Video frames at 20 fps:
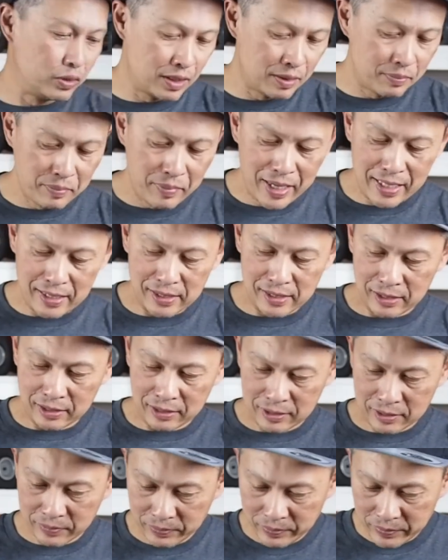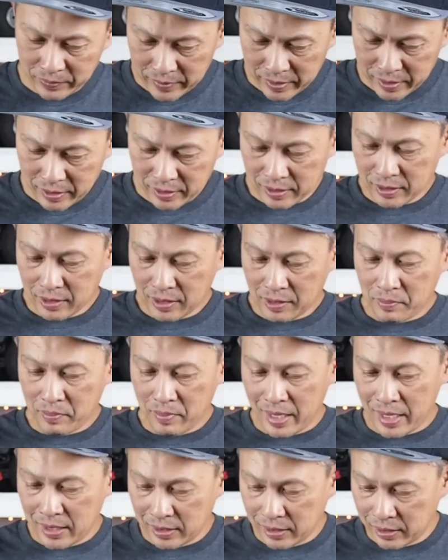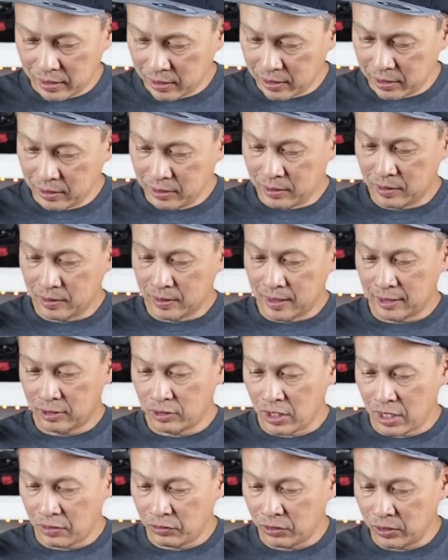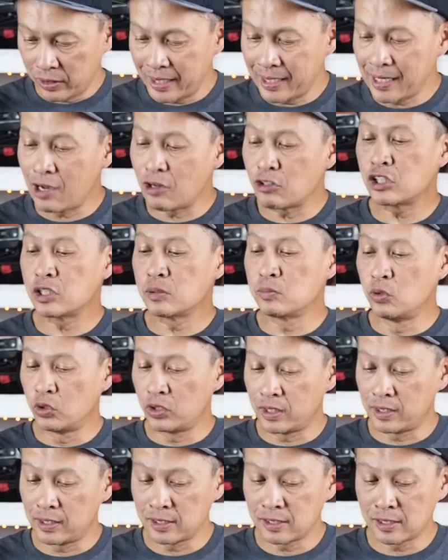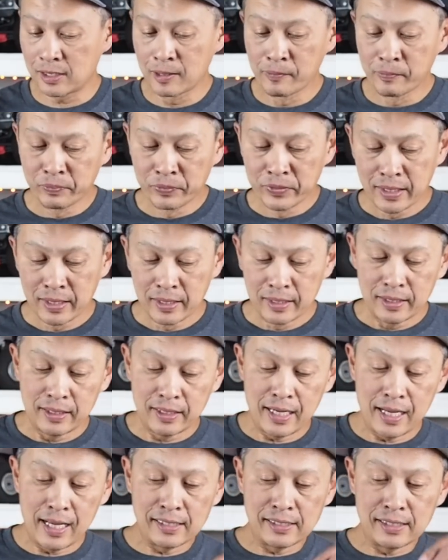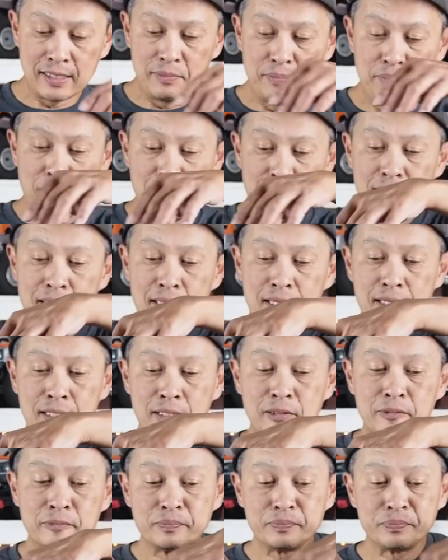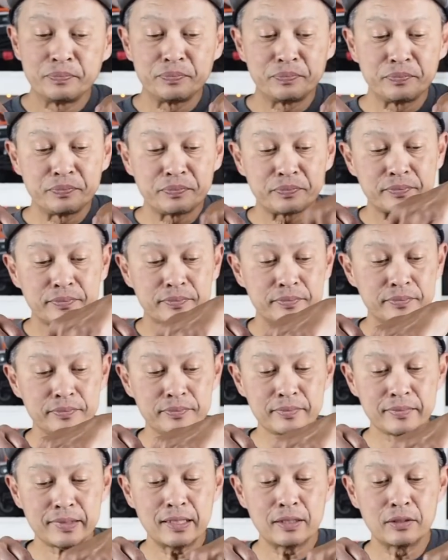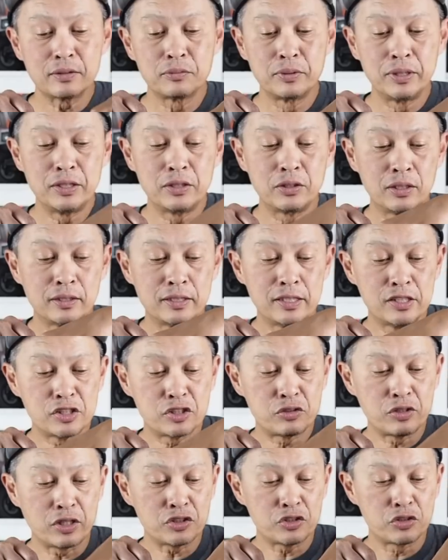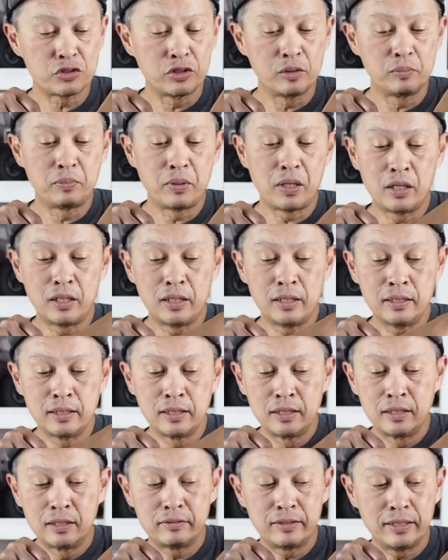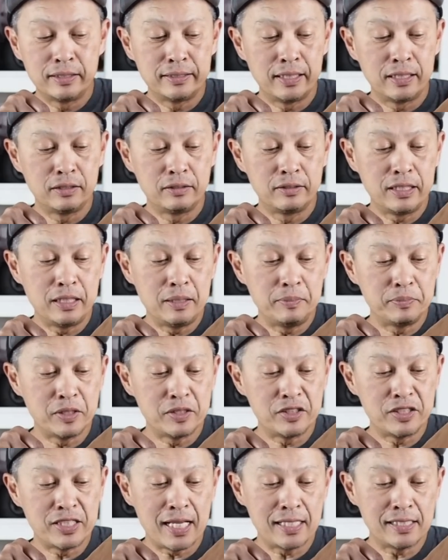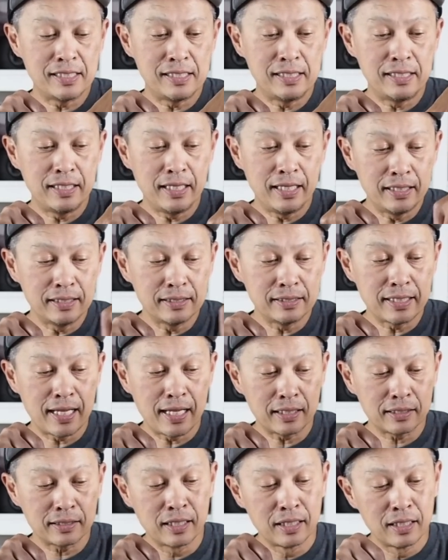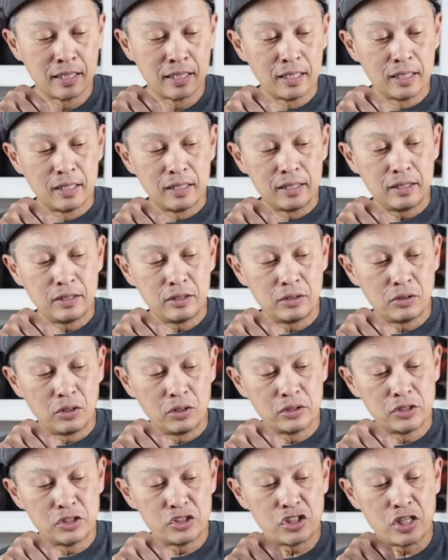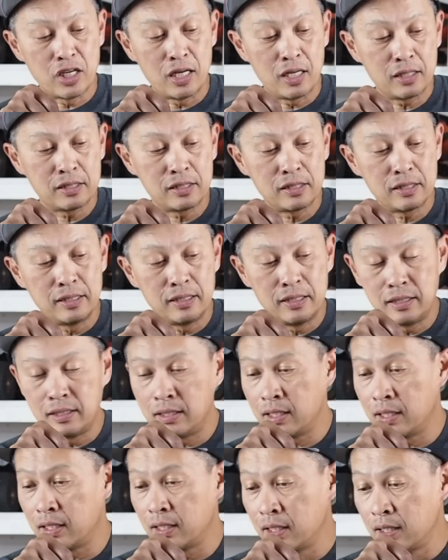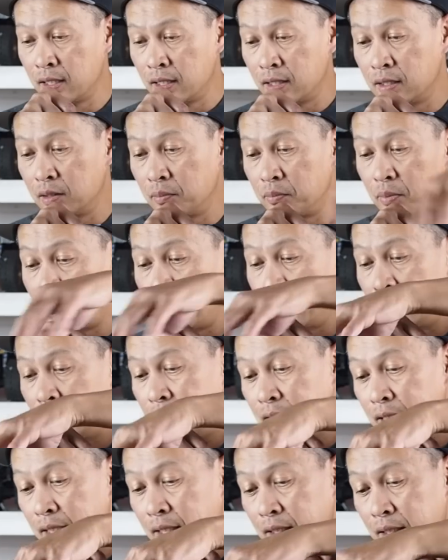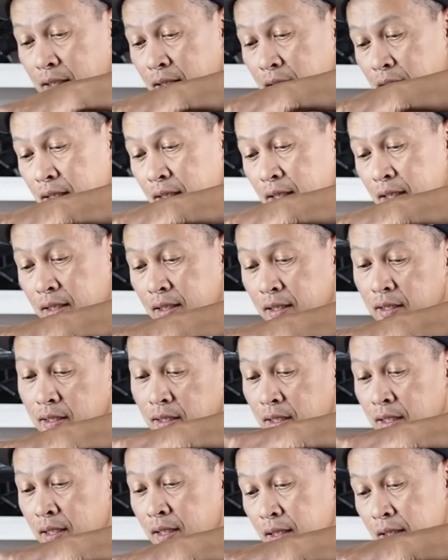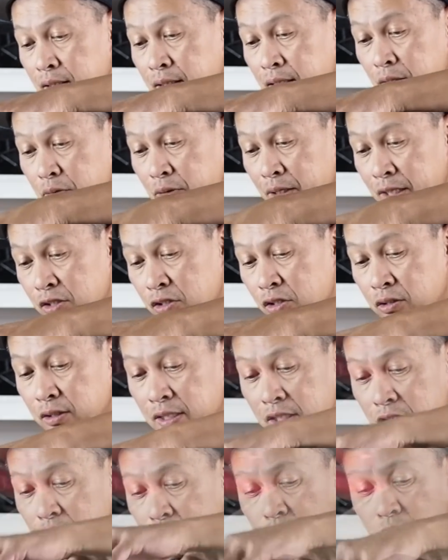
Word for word: amazing amazing huh that travel and how smooth it is it has a big what do you call this structural bar right there to keep the chassis intact you know all the shocks the the body they uh, they rest on these two